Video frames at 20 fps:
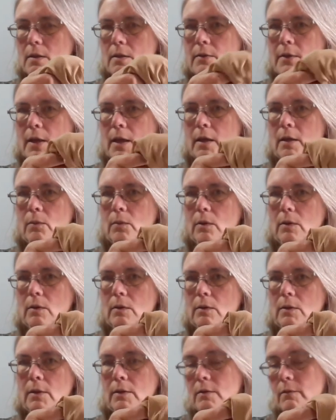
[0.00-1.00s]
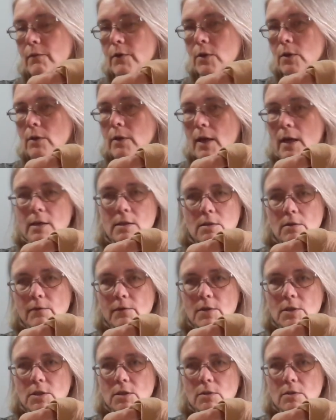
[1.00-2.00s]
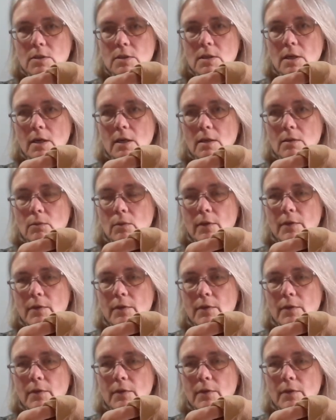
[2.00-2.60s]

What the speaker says: if you go to the Ex Officio site